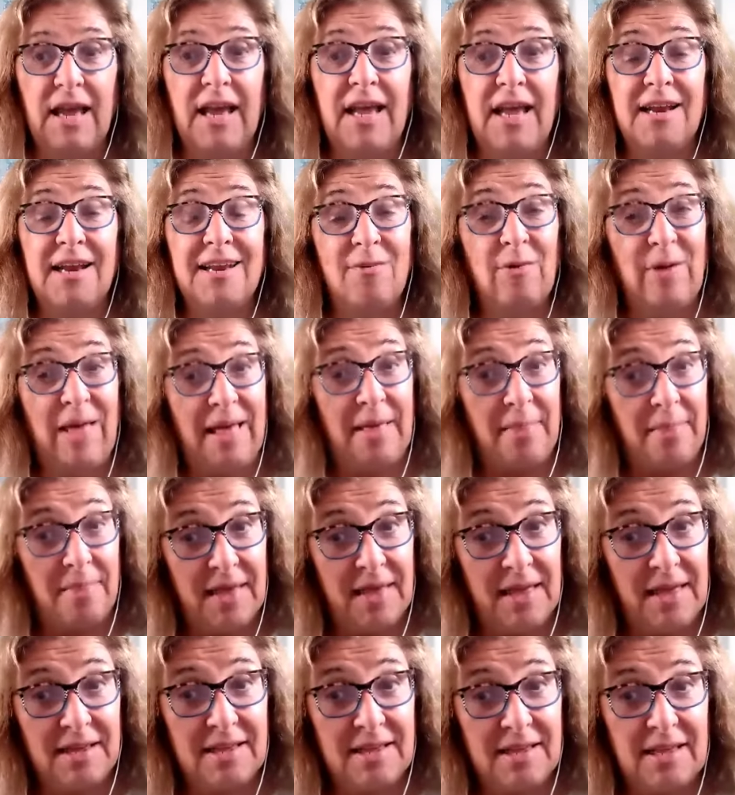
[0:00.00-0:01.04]
And
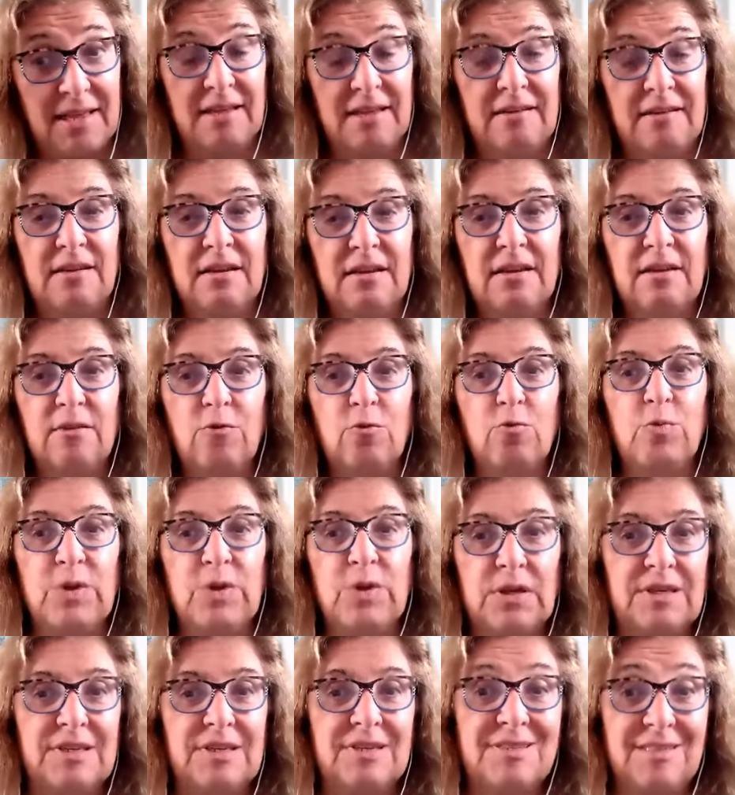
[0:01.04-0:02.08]
then again,
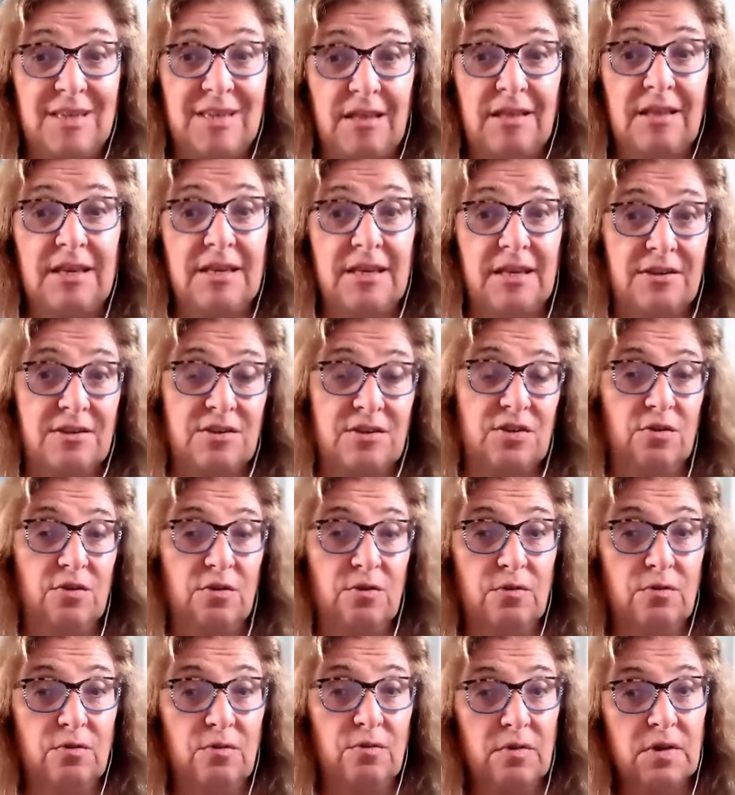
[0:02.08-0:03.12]
really selling it
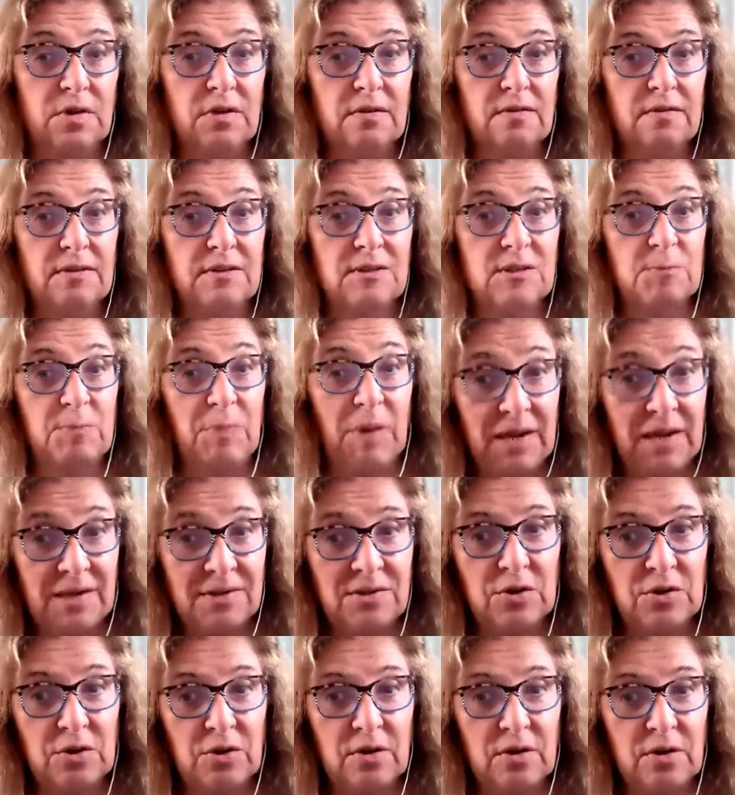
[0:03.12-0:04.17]
to the
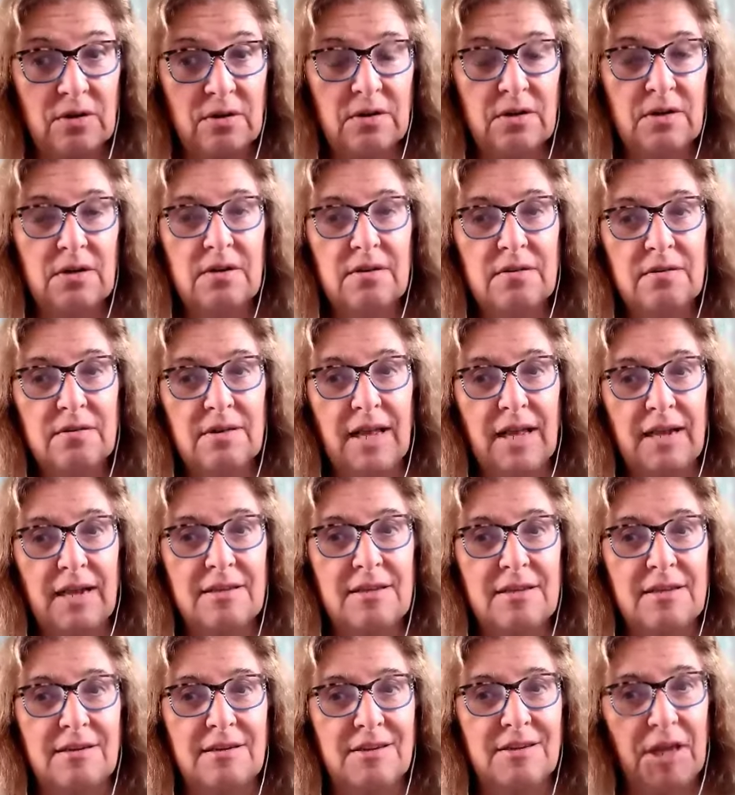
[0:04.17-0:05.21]
sponsor that
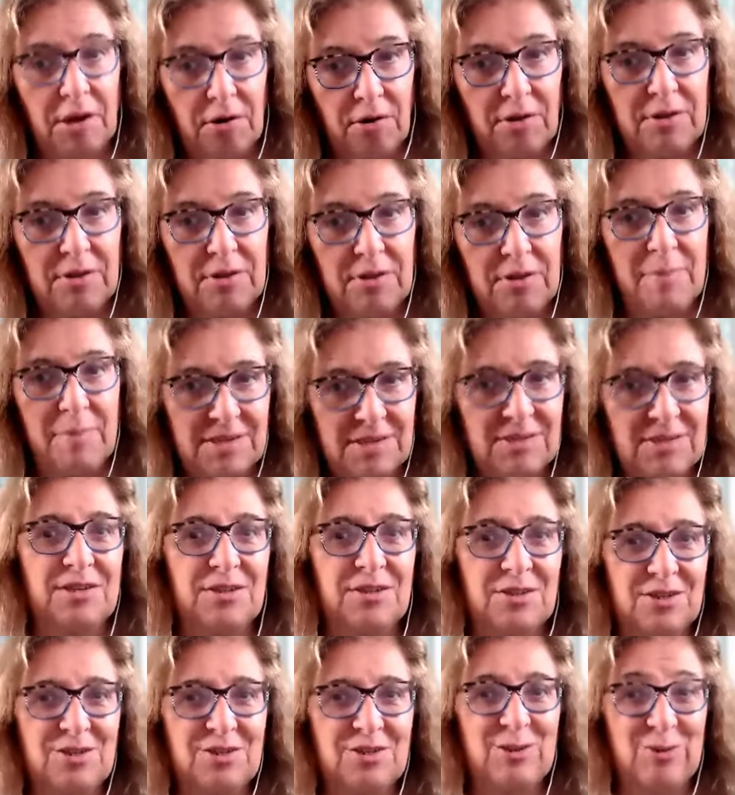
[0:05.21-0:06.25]
can carry the
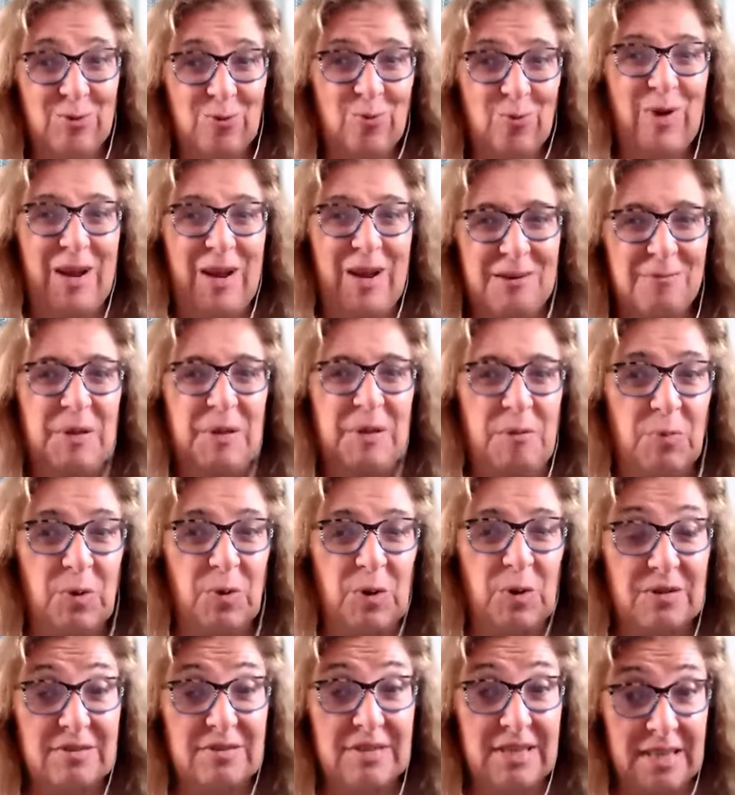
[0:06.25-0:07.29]
message to the right
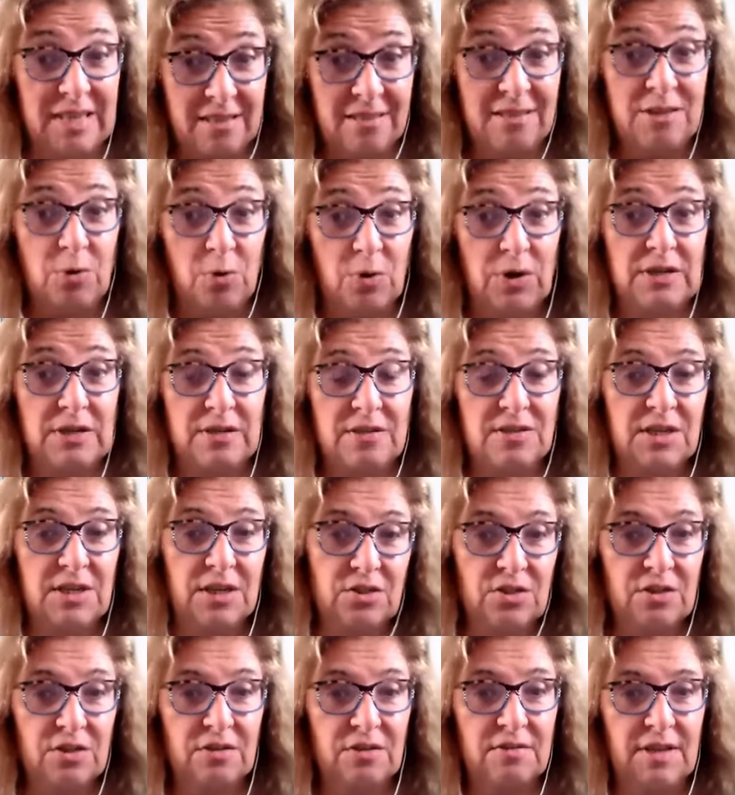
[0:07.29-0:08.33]
people in the
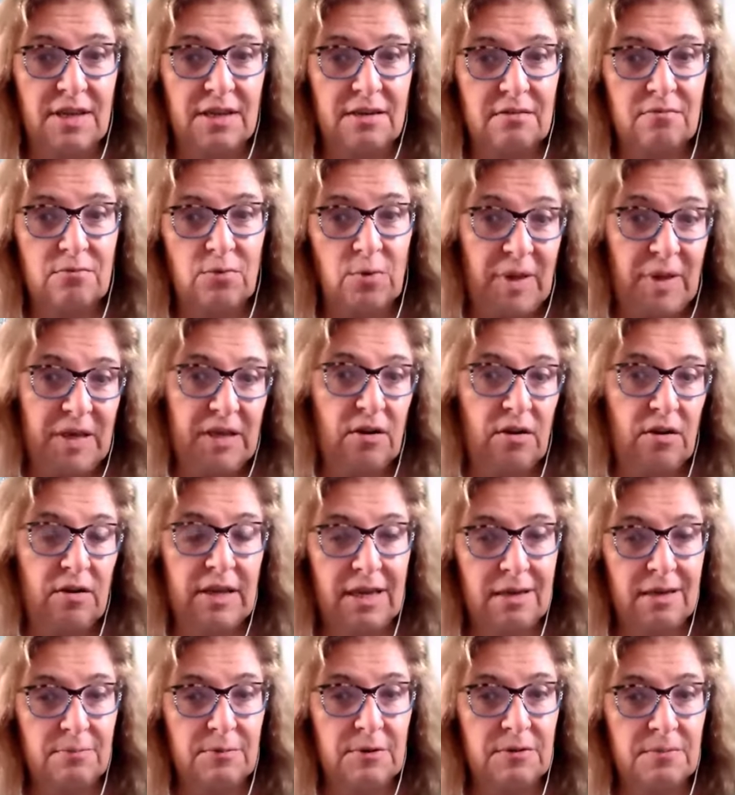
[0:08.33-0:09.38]
organization that will make it all
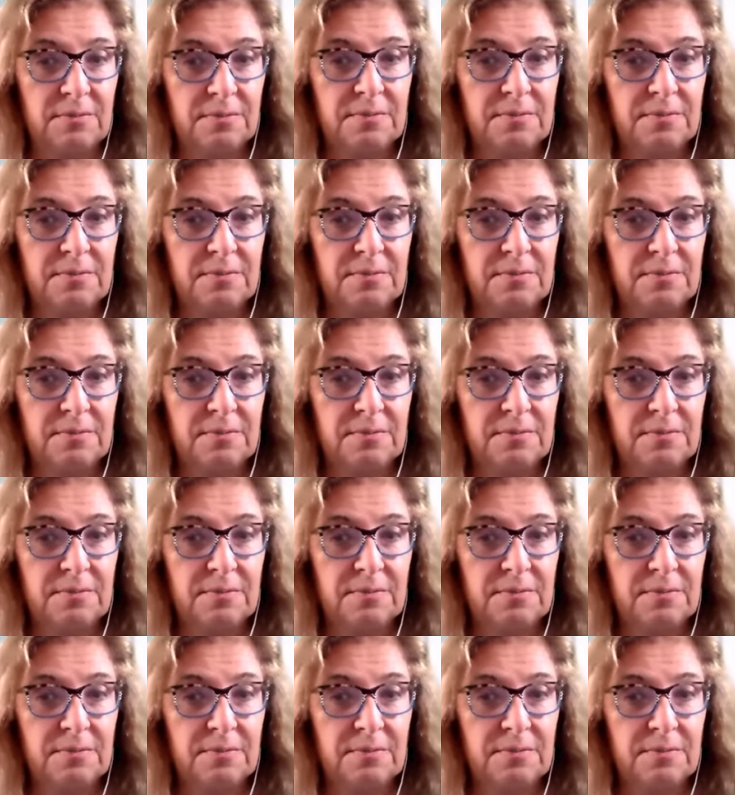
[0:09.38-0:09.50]
happen.